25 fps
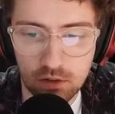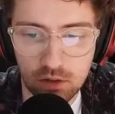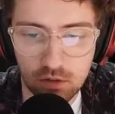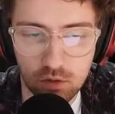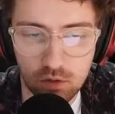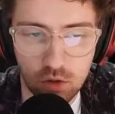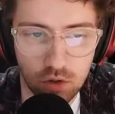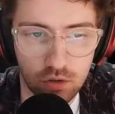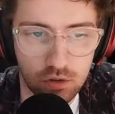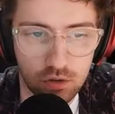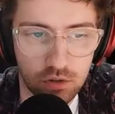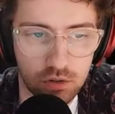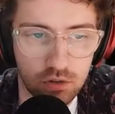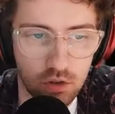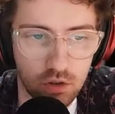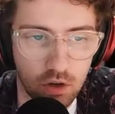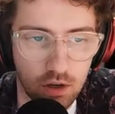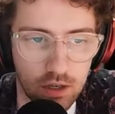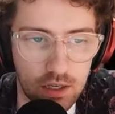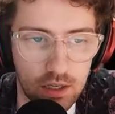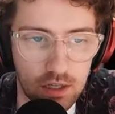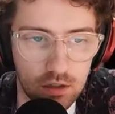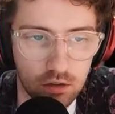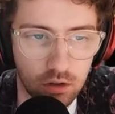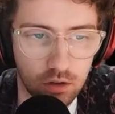you've got this guy
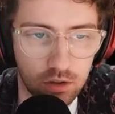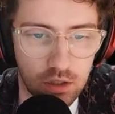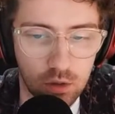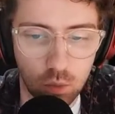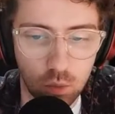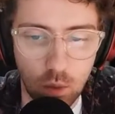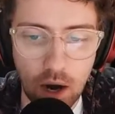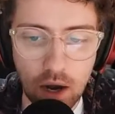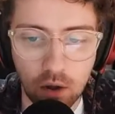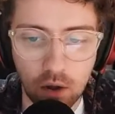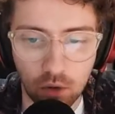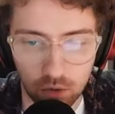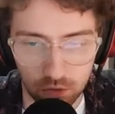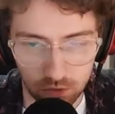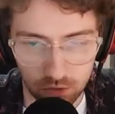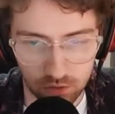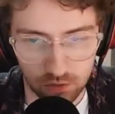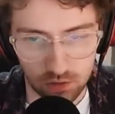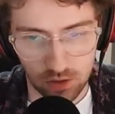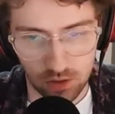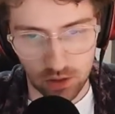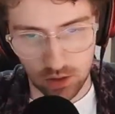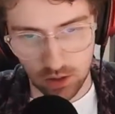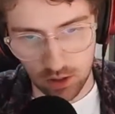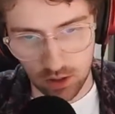here, Lockie Wales,
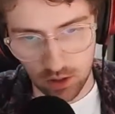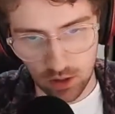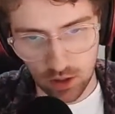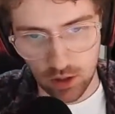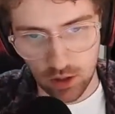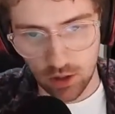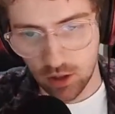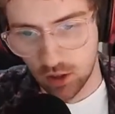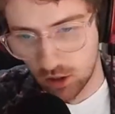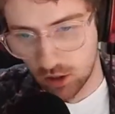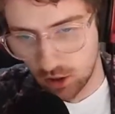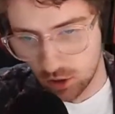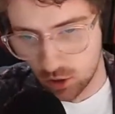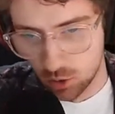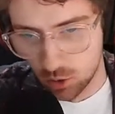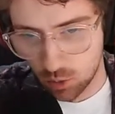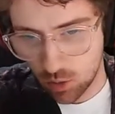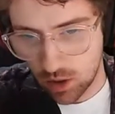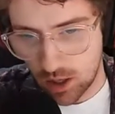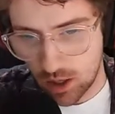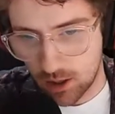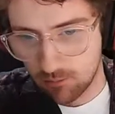who